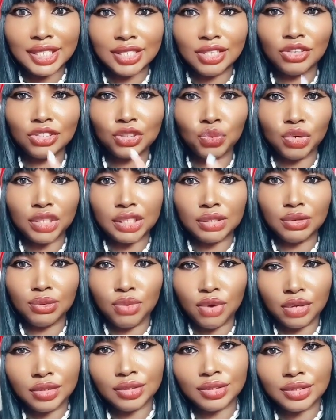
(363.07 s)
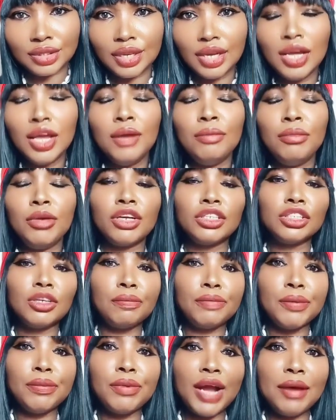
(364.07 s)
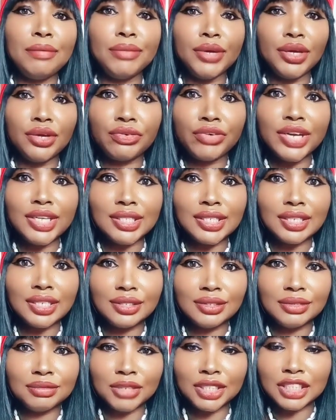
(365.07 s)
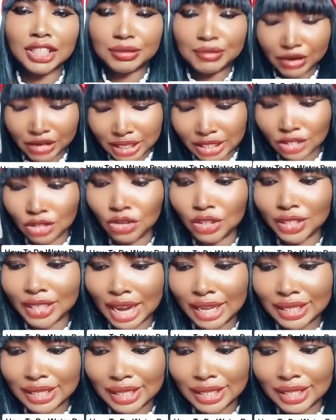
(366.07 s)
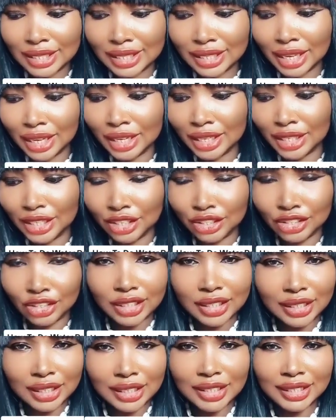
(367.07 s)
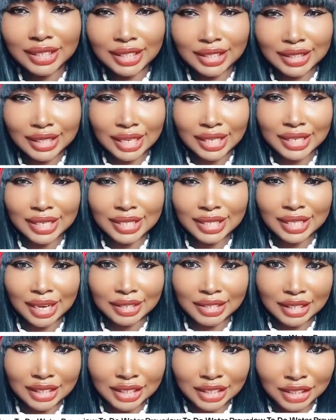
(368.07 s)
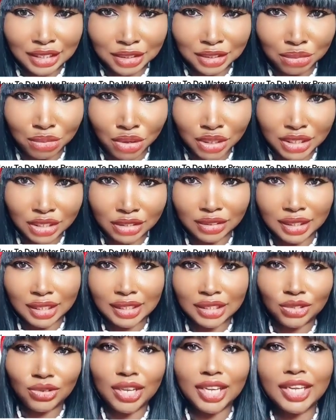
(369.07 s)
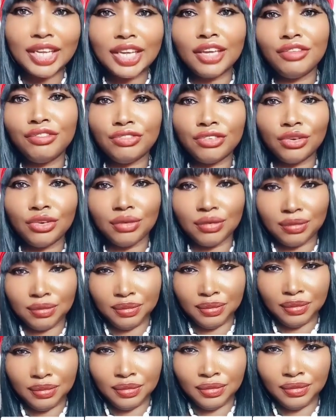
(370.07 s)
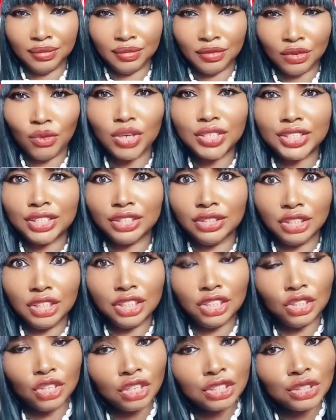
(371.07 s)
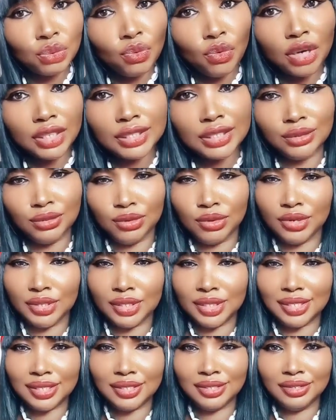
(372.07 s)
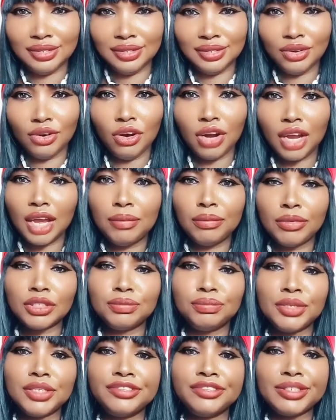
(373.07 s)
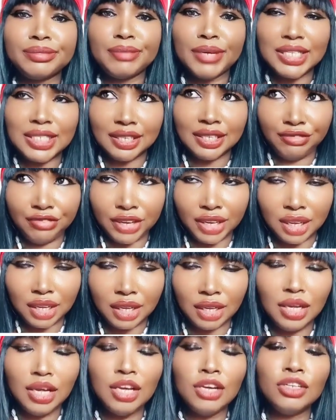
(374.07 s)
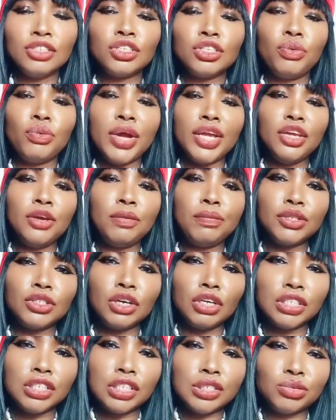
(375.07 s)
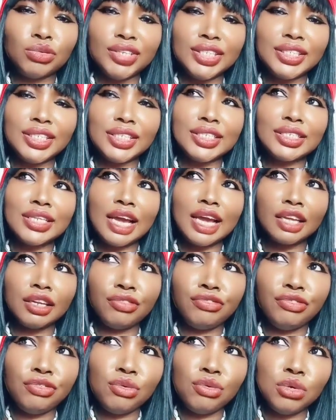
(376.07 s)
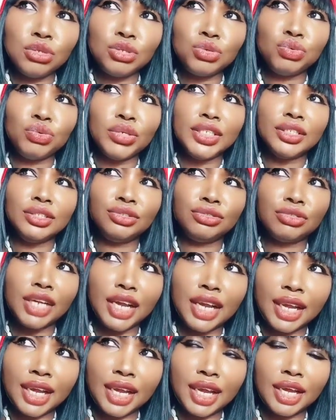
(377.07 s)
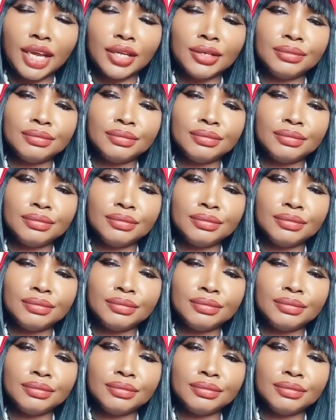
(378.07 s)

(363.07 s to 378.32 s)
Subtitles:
not what you want. Because some people can be greedy, but the spirit know that you don't need this at this time. This is what you need. So they give you what you need, not what you want. Okay, but be specific. So when you put all these sweet things like the fruit with the drink,